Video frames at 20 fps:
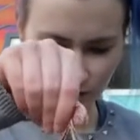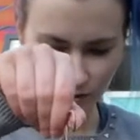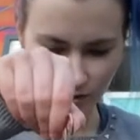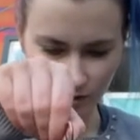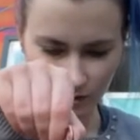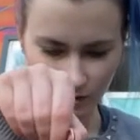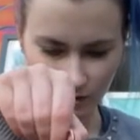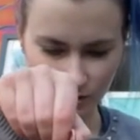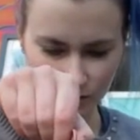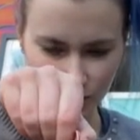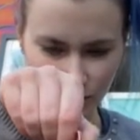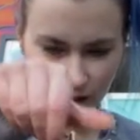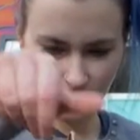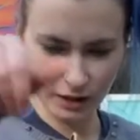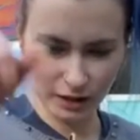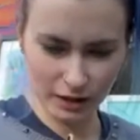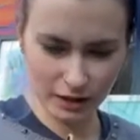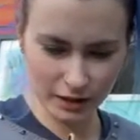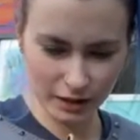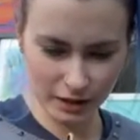
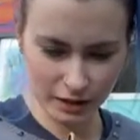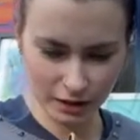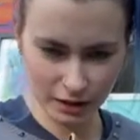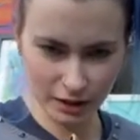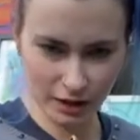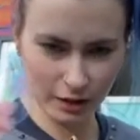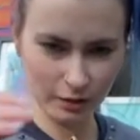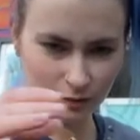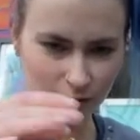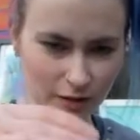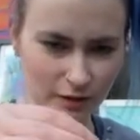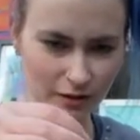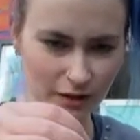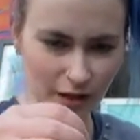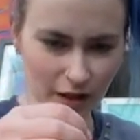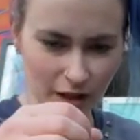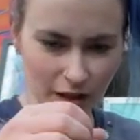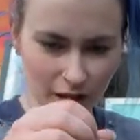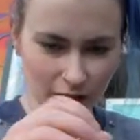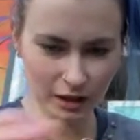triangle-y shaped
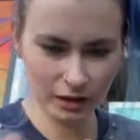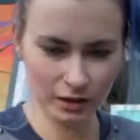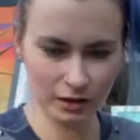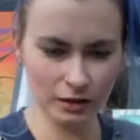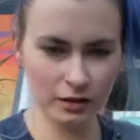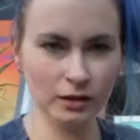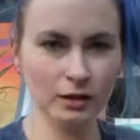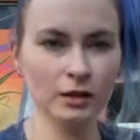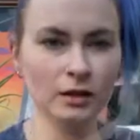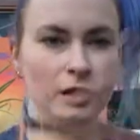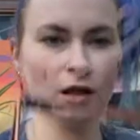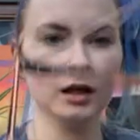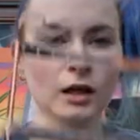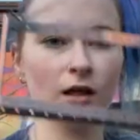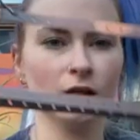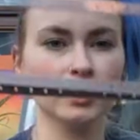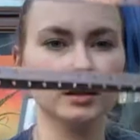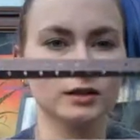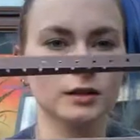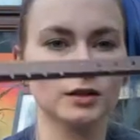thing,
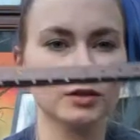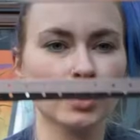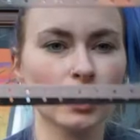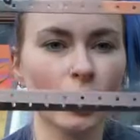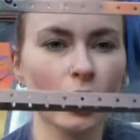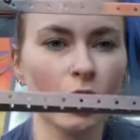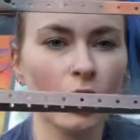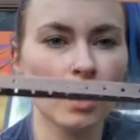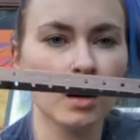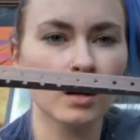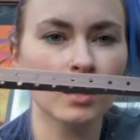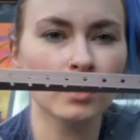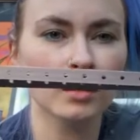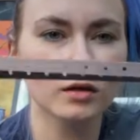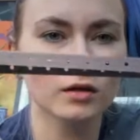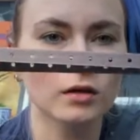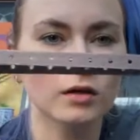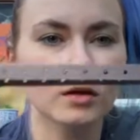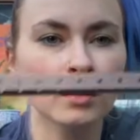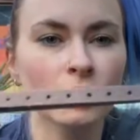and it's got
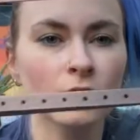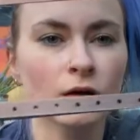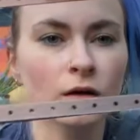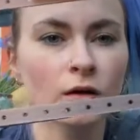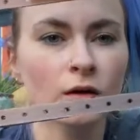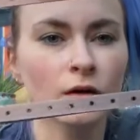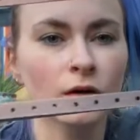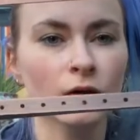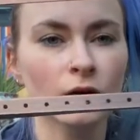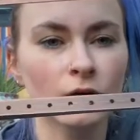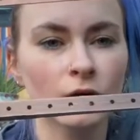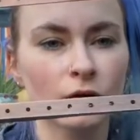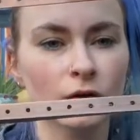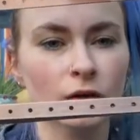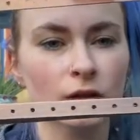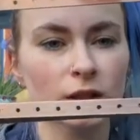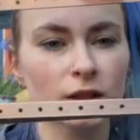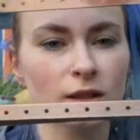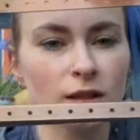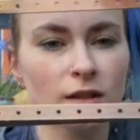
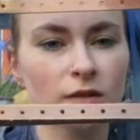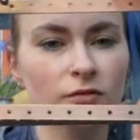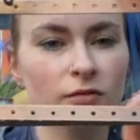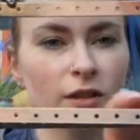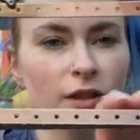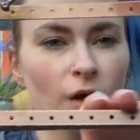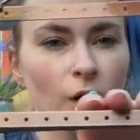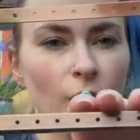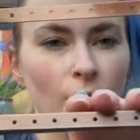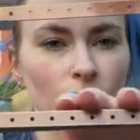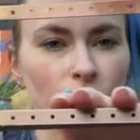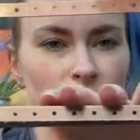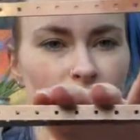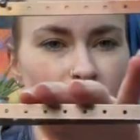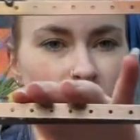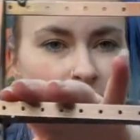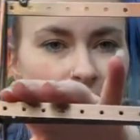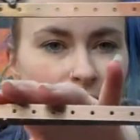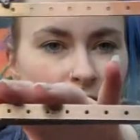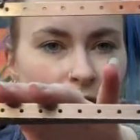all these lovely holes
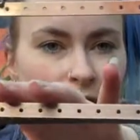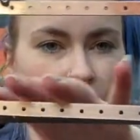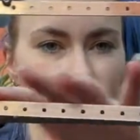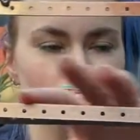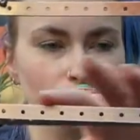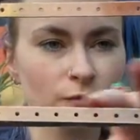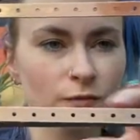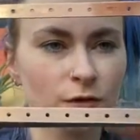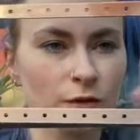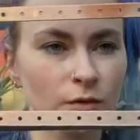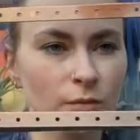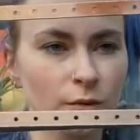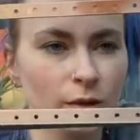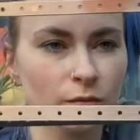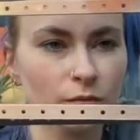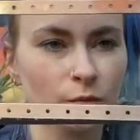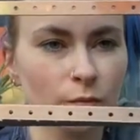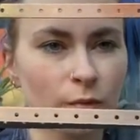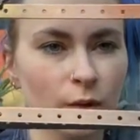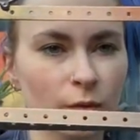here, so I'll be able
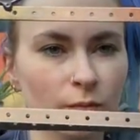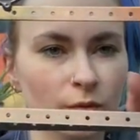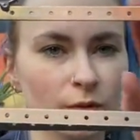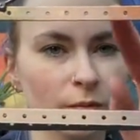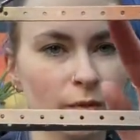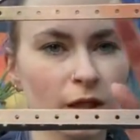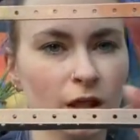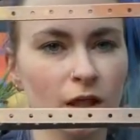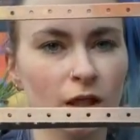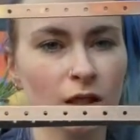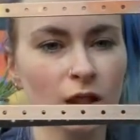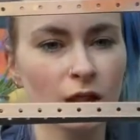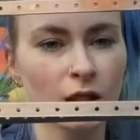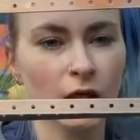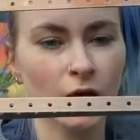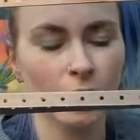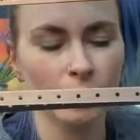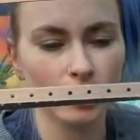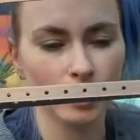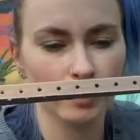to pop them in.
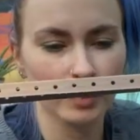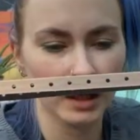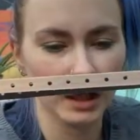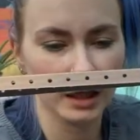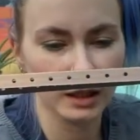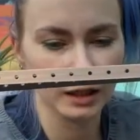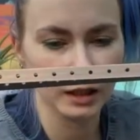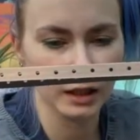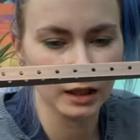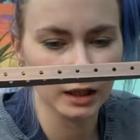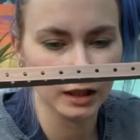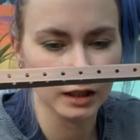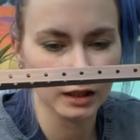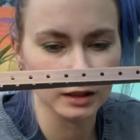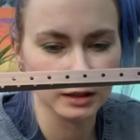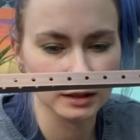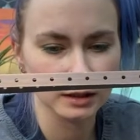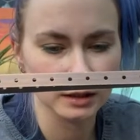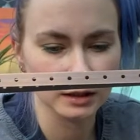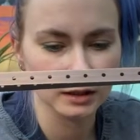And my plan
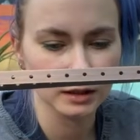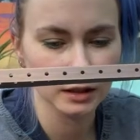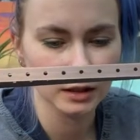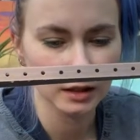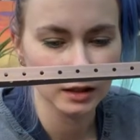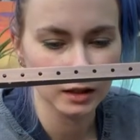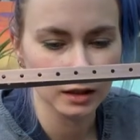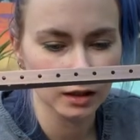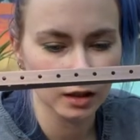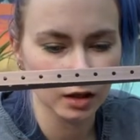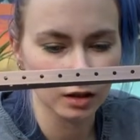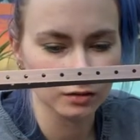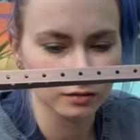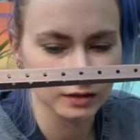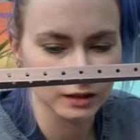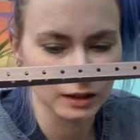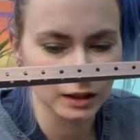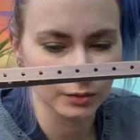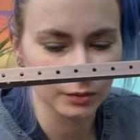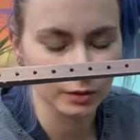is,
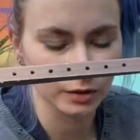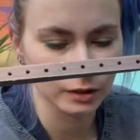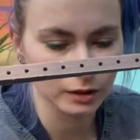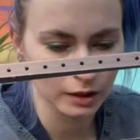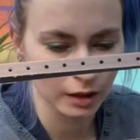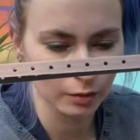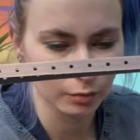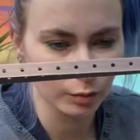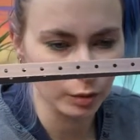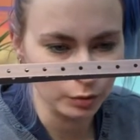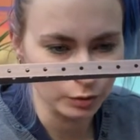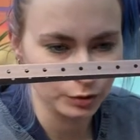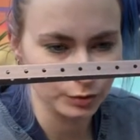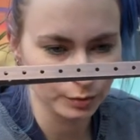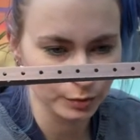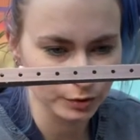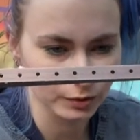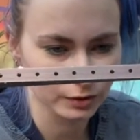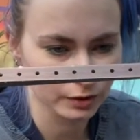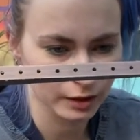obviously I'm going to take
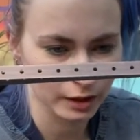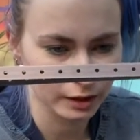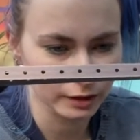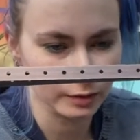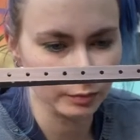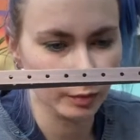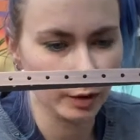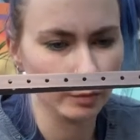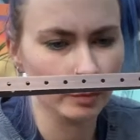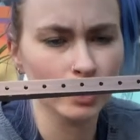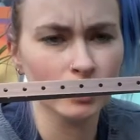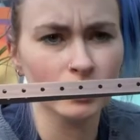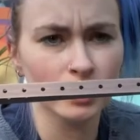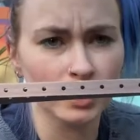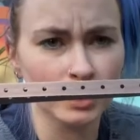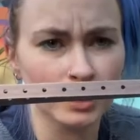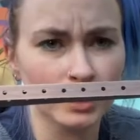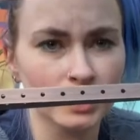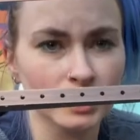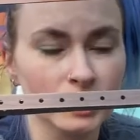multiples of things, but I'm only
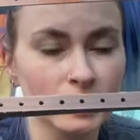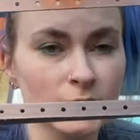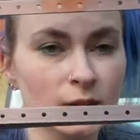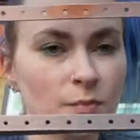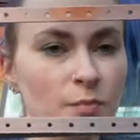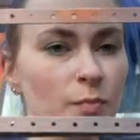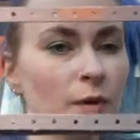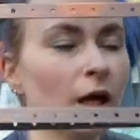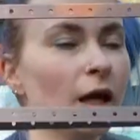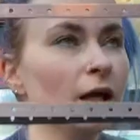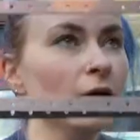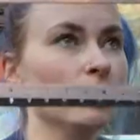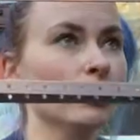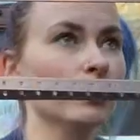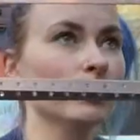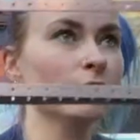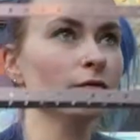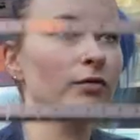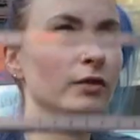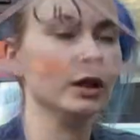going to display
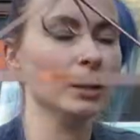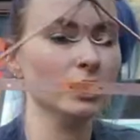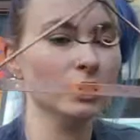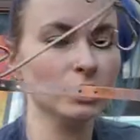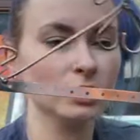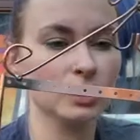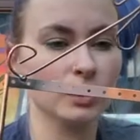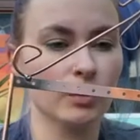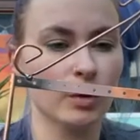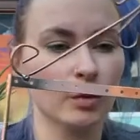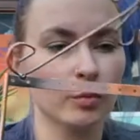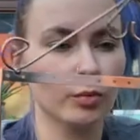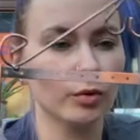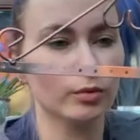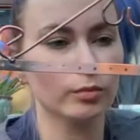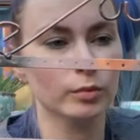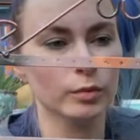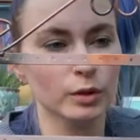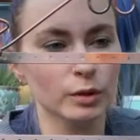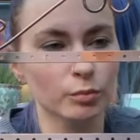one of each, so I'll
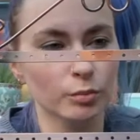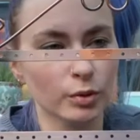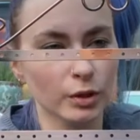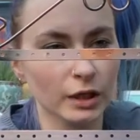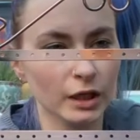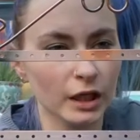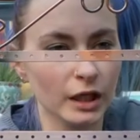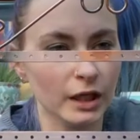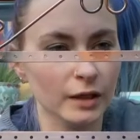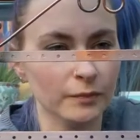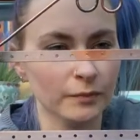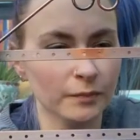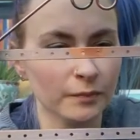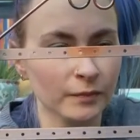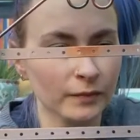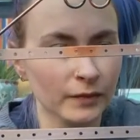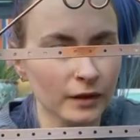probably put it in,